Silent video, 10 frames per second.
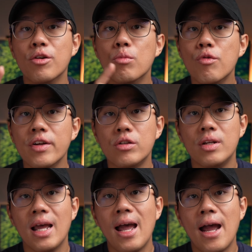you move it
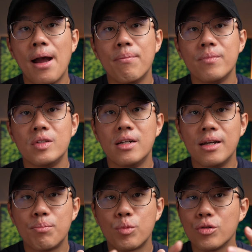to the app,
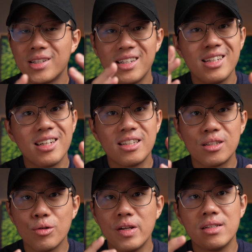the processing
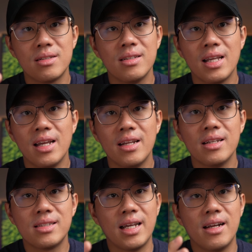is so
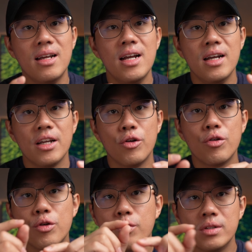instantaneous that, you
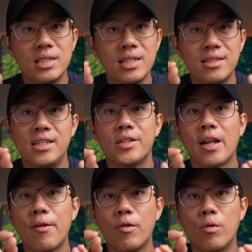know, you will see the
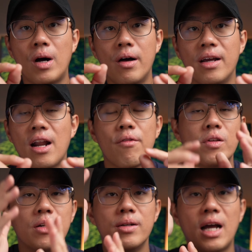stitch line for a while, and
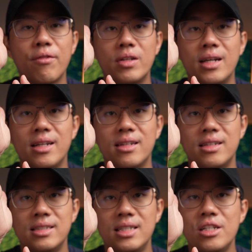after
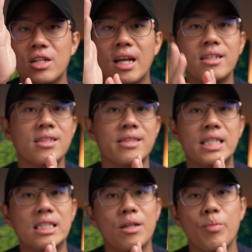that, the stitch line
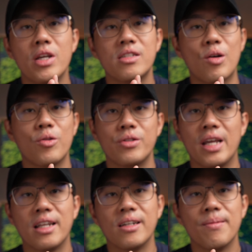just disappears
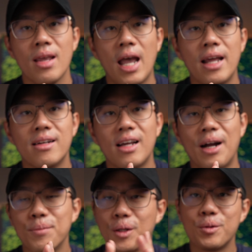altogether. And
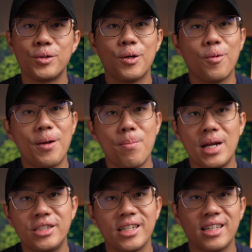I'm not too sure what
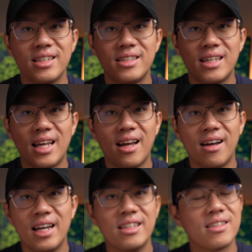magic this
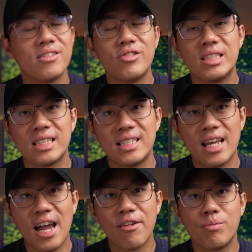
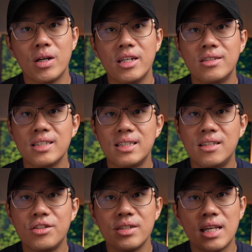Insta360 have, but it just
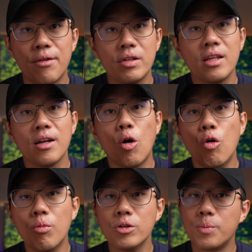stitches everything
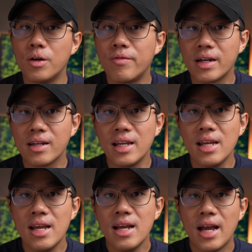almost
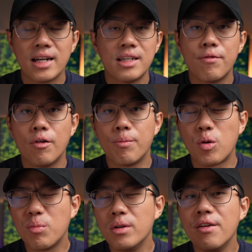perfectly, except for
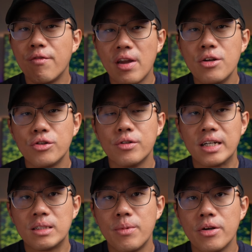probably
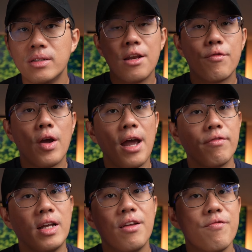facial experience. And if you
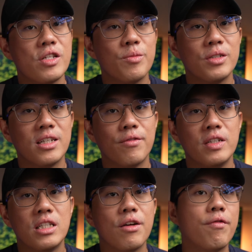have the invisible
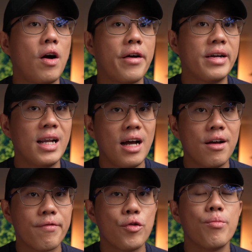selfie stick far
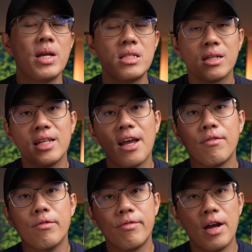enough, you basically
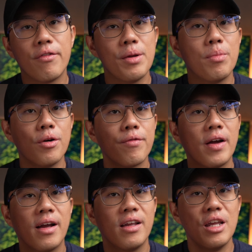have a very
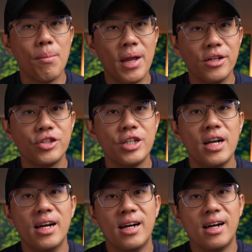perfect image
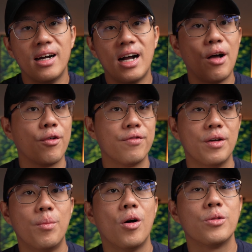out of
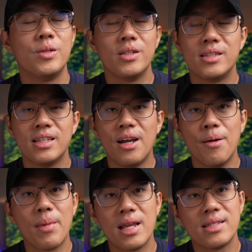the box, which is
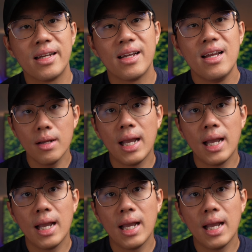amazing.